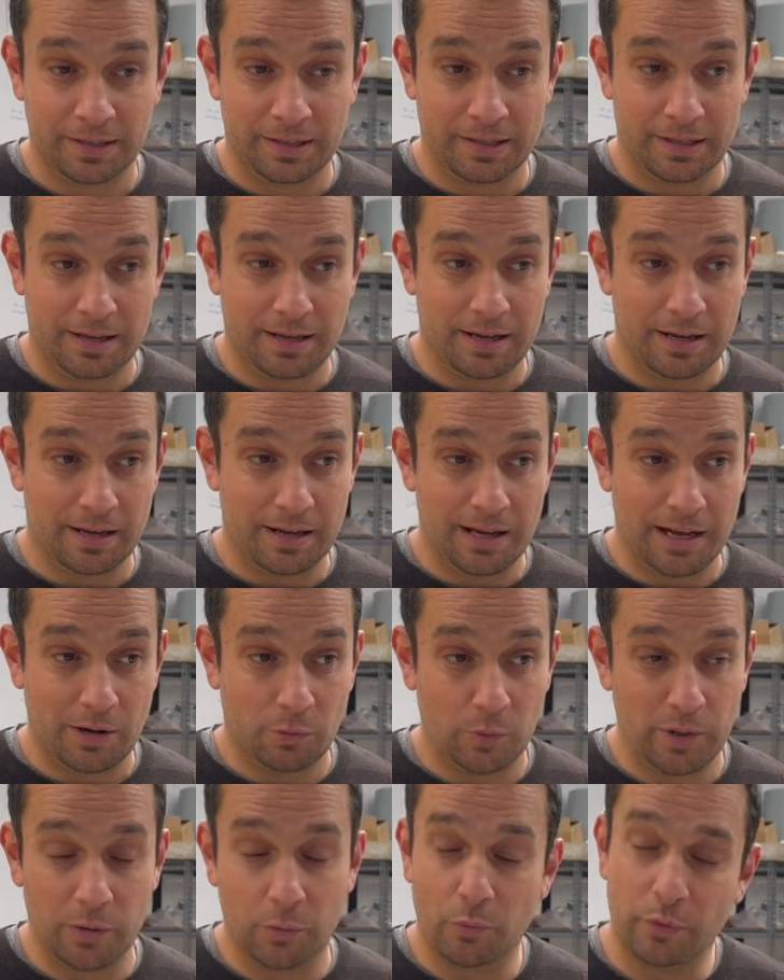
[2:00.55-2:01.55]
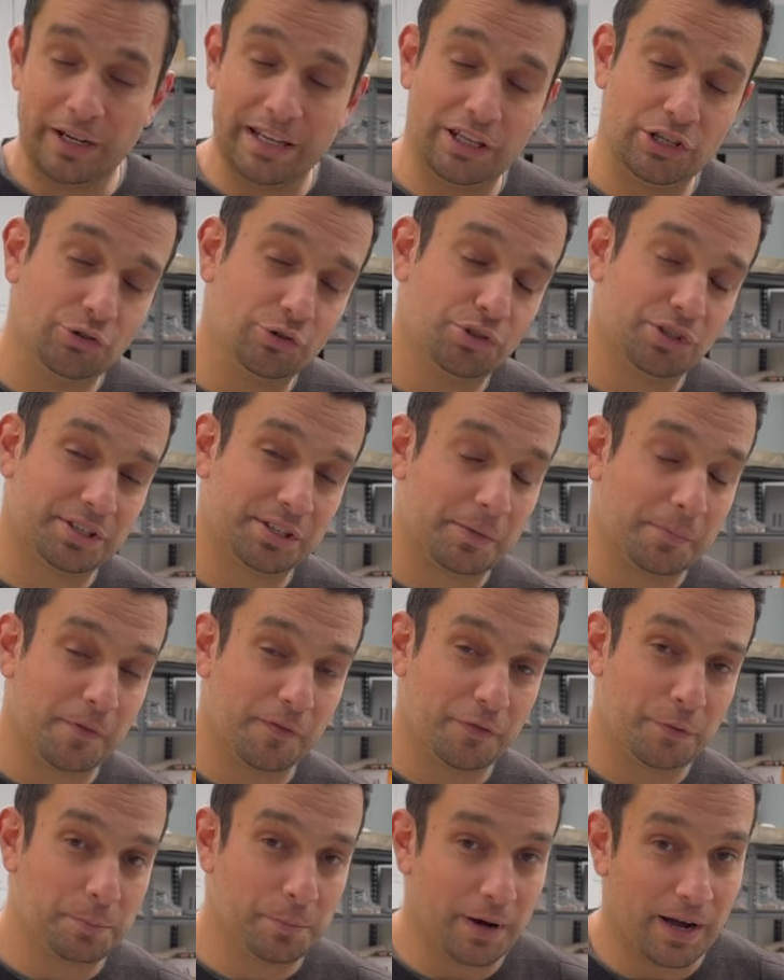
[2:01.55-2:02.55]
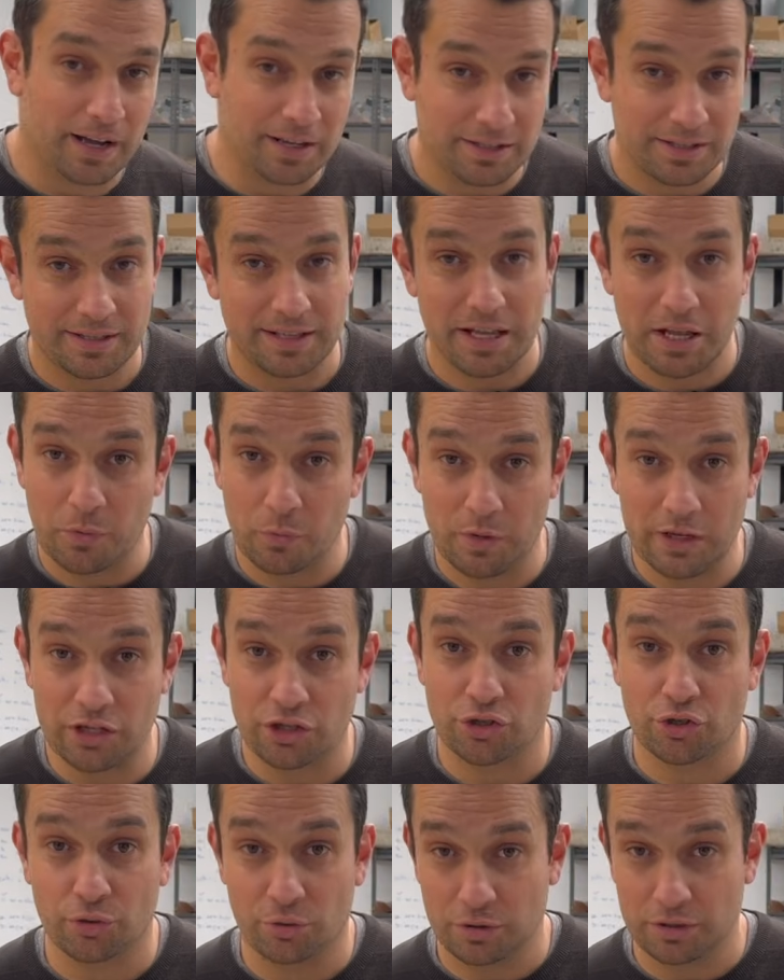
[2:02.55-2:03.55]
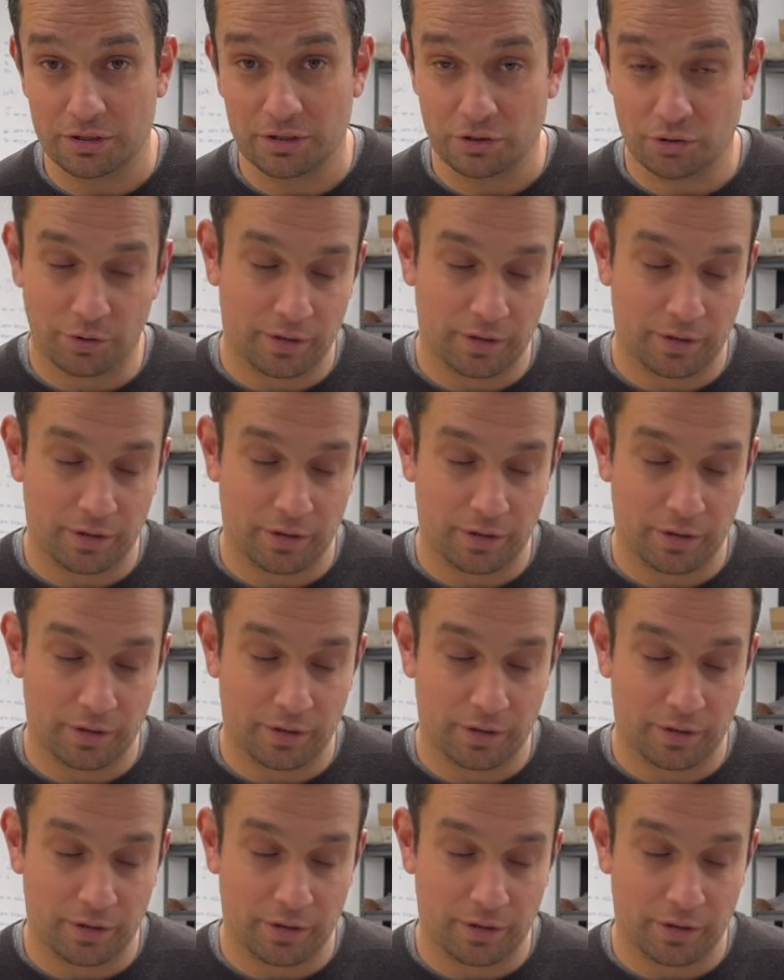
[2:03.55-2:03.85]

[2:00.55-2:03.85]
We reuse some of the parts that we shouldn't,